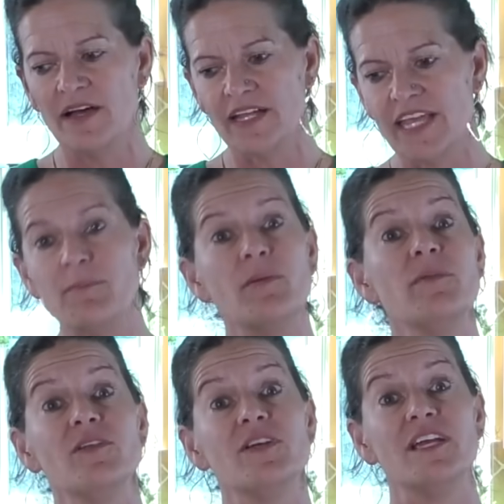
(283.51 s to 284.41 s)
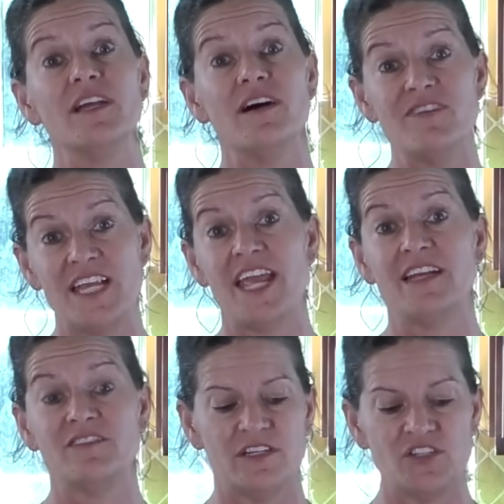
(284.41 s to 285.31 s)
capability of
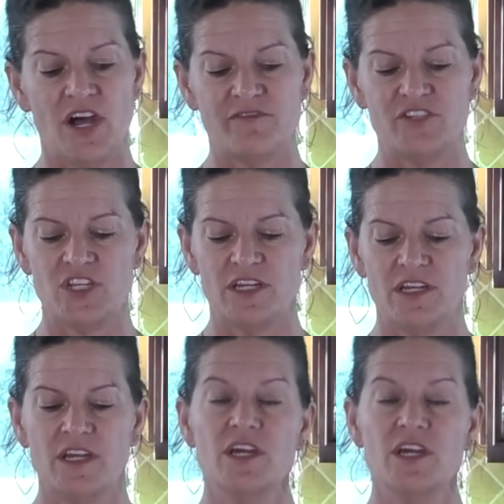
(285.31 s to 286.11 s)
enhancing autophagy.